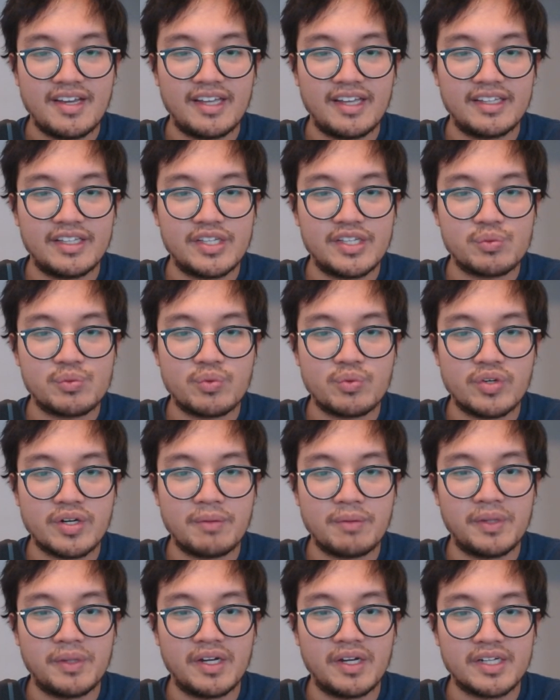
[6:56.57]
And then this rook
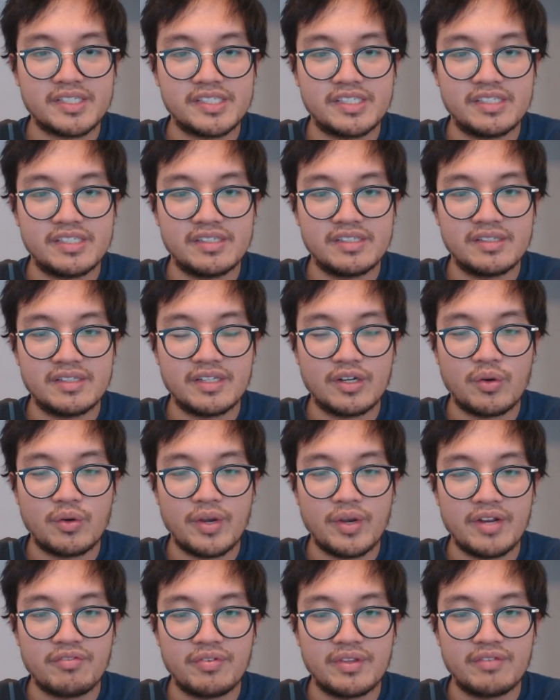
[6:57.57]
blocks the
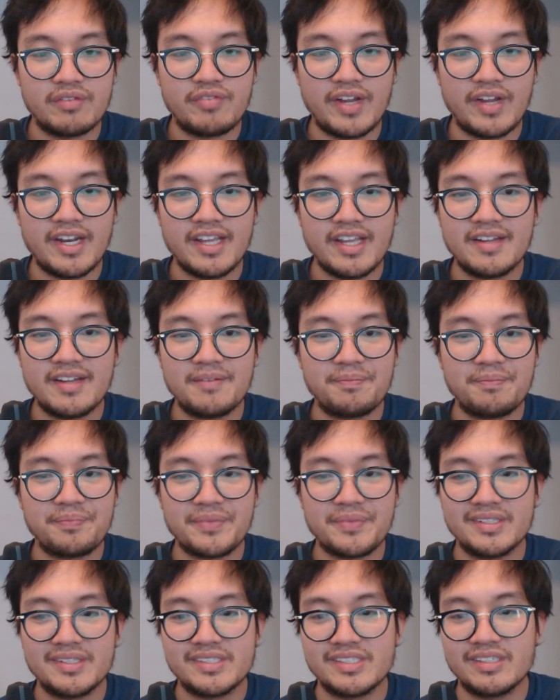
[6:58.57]
queen from defending it,
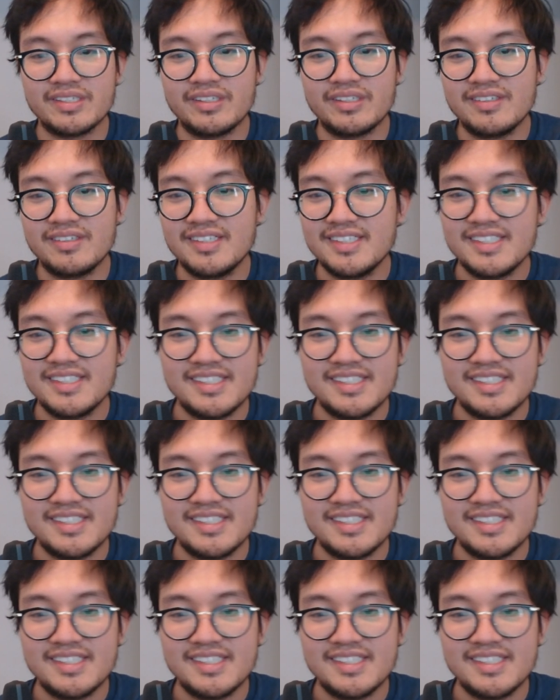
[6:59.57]
so